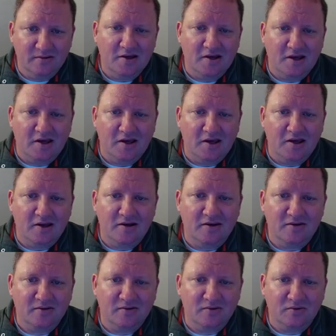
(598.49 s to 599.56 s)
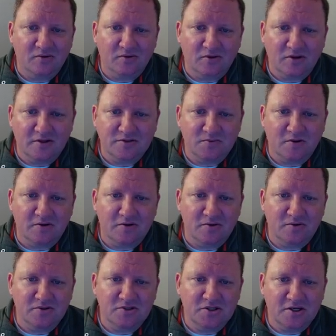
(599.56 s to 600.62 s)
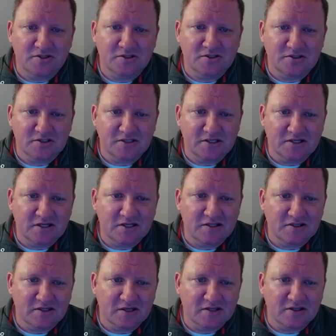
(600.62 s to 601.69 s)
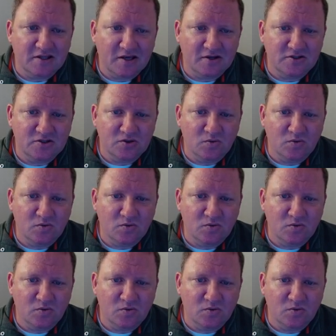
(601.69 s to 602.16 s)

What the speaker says: And guess what? You can change it to anything that you